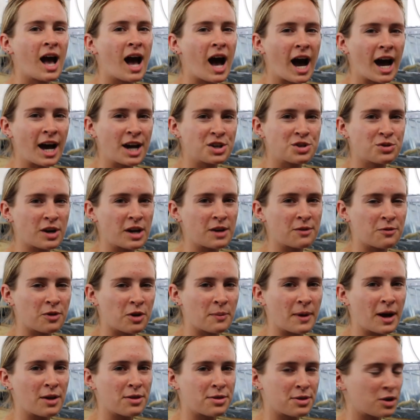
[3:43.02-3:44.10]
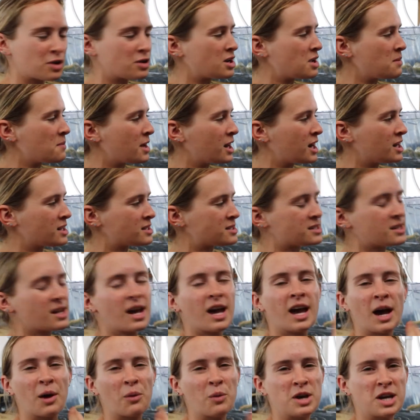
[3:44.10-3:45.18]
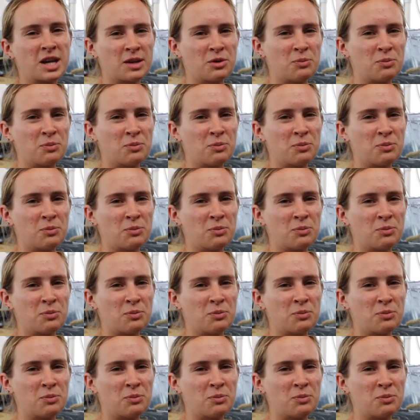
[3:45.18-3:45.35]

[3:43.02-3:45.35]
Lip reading: hydrate for about 30 minutes, and we can